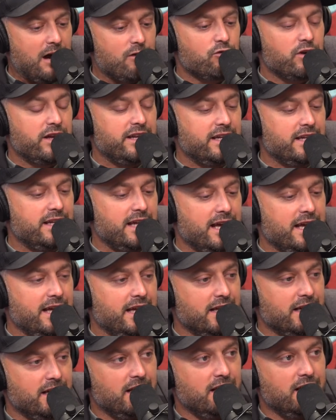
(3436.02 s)
rented
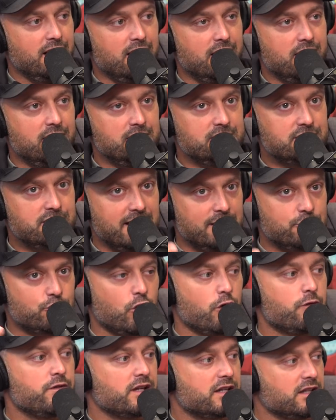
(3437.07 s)
cause I
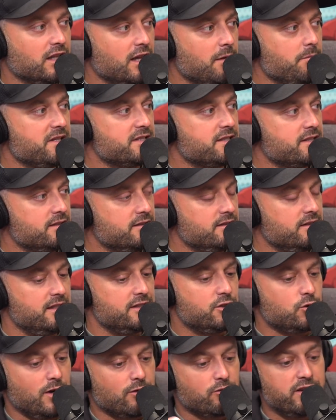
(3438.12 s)
drove to Columbus, and
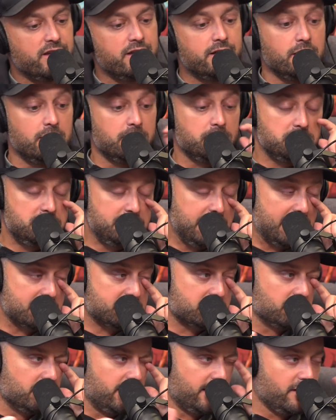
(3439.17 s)
so I rented a
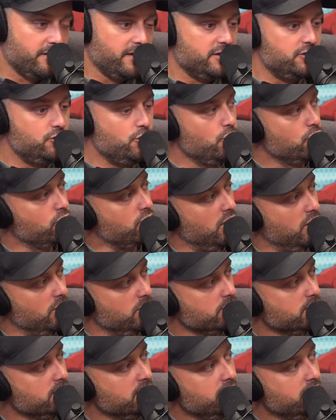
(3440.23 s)
Tesla, like on that Turo.